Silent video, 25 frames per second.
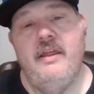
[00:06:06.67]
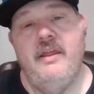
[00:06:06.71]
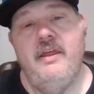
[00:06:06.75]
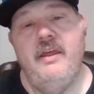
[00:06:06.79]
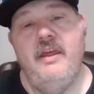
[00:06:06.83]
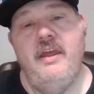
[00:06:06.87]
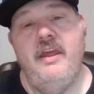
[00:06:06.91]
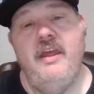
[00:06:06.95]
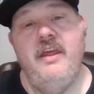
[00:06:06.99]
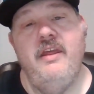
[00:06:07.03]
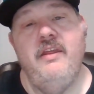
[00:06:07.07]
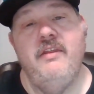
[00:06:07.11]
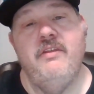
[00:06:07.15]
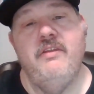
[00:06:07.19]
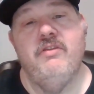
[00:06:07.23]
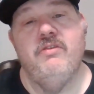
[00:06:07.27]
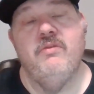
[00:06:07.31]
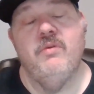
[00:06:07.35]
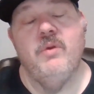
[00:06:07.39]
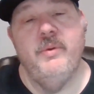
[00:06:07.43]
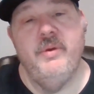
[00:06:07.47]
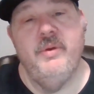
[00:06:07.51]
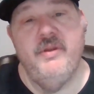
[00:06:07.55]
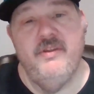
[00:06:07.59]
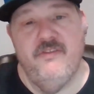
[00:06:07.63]
He
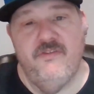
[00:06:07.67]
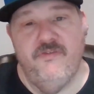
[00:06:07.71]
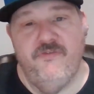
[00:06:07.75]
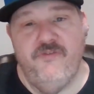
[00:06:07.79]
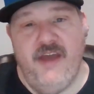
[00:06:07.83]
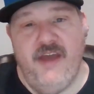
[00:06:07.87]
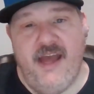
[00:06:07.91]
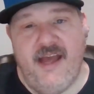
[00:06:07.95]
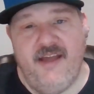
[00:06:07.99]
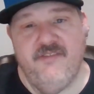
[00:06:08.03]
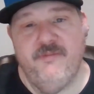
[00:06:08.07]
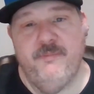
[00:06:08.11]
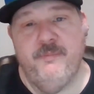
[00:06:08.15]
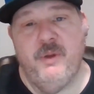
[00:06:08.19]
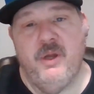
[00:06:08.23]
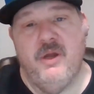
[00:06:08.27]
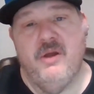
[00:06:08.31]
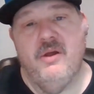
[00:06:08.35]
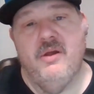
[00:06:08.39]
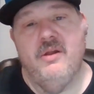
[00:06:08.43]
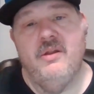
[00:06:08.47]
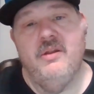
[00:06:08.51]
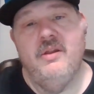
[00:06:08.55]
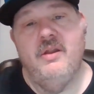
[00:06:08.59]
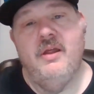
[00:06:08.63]
threw his
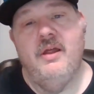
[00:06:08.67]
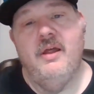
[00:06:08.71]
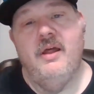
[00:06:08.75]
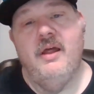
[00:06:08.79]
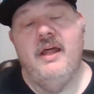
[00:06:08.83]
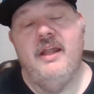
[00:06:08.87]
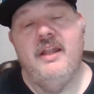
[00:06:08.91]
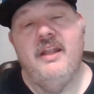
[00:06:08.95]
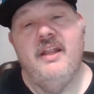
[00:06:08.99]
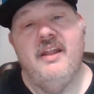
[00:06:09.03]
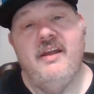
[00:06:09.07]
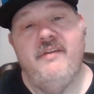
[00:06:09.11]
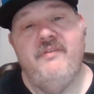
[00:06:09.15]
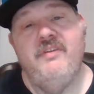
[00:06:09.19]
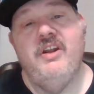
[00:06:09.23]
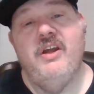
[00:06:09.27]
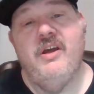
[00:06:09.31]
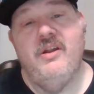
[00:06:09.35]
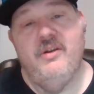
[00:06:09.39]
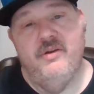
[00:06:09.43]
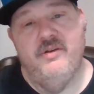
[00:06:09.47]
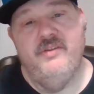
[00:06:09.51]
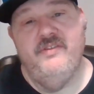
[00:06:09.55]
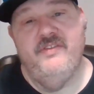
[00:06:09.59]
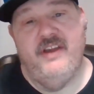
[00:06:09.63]
fastball
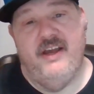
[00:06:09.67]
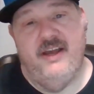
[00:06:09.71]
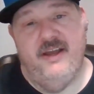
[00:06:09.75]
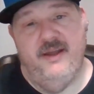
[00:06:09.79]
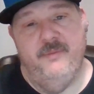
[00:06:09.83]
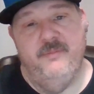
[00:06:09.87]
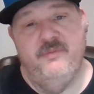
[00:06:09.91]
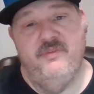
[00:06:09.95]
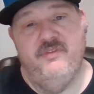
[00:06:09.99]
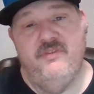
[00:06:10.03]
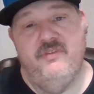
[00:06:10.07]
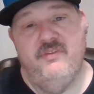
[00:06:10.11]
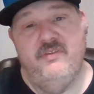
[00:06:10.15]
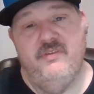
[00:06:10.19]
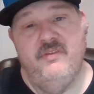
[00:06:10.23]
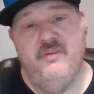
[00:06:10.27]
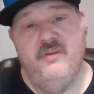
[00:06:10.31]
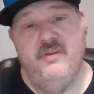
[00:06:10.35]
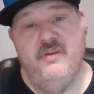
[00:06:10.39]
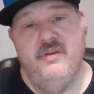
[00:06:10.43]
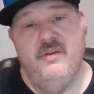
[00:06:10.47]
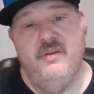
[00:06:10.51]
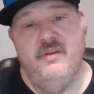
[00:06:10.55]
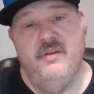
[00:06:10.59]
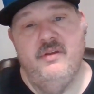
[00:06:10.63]
1,100 times
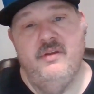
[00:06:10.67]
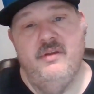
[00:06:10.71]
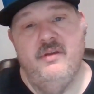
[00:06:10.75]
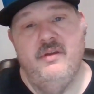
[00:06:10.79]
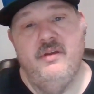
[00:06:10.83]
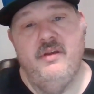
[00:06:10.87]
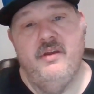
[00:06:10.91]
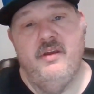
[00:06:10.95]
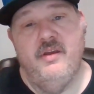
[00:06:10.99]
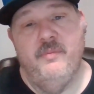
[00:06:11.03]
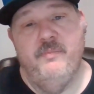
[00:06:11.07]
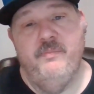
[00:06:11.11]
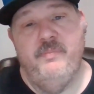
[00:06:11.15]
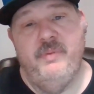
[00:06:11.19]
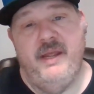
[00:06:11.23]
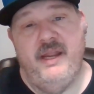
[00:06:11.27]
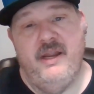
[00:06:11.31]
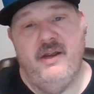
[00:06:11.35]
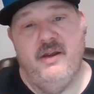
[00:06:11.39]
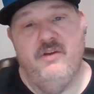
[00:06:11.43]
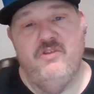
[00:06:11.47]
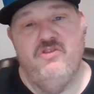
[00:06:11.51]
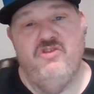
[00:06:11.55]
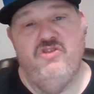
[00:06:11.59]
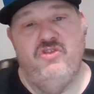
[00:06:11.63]

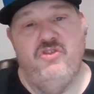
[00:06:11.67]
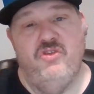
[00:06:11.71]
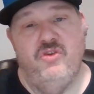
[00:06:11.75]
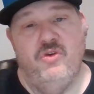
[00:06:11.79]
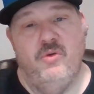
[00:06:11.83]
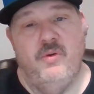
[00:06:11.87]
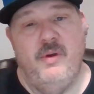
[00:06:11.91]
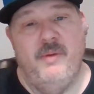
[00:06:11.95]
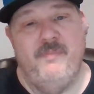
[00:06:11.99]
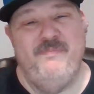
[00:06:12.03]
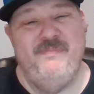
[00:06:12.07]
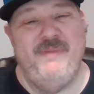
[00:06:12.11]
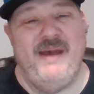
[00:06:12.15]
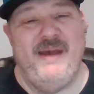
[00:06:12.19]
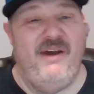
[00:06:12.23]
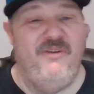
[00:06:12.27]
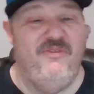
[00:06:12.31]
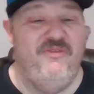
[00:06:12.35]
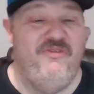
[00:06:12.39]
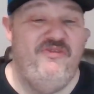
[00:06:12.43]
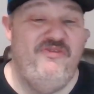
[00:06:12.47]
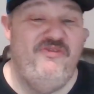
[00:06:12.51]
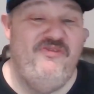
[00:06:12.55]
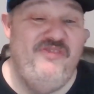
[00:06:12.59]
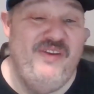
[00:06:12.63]
compared to
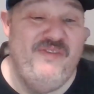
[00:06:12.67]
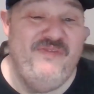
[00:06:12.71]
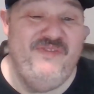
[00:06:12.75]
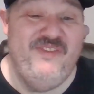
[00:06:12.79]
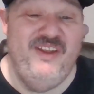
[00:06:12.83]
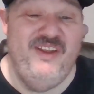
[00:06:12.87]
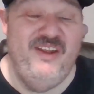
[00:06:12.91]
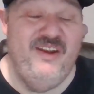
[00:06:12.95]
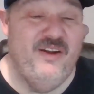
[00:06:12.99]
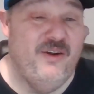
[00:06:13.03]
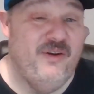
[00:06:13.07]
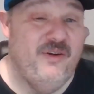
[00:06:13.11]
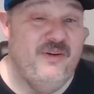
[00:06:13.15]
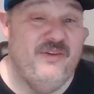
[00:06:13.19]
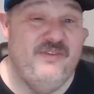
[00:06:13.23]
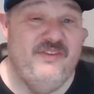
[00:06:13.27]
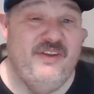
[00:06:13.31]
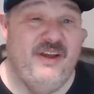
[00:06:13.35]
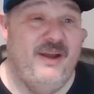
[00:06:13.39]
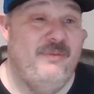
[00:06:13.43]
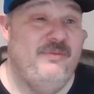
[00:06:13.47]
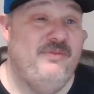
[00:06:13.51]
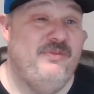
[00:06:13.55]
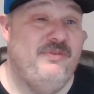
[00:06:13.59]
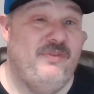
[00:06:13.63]
about 1,500
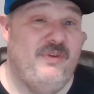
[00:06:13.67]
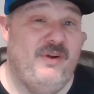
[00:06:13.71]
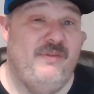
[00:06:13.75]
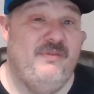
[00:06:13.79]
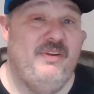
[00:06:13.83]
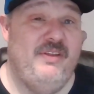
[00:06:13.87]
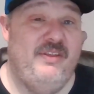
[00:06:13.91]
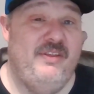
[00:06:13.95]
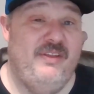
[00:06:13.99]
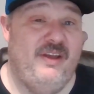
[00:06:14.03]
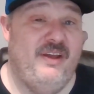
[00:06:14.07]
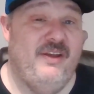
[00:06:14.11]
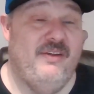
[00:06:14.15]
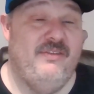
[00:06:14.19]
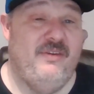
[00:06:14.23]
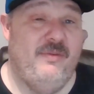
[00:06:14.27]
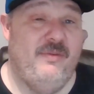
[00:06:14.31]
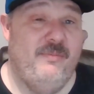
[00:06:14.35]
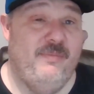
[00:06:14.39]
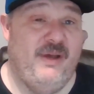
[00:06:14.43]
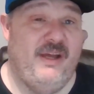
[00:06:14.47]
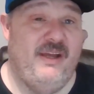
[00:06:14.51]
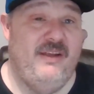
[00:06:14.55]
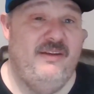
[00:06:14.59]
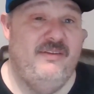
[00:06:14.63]
times for everything else
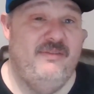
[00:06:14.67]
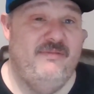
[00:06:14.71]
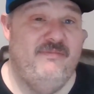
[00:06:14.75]
combined.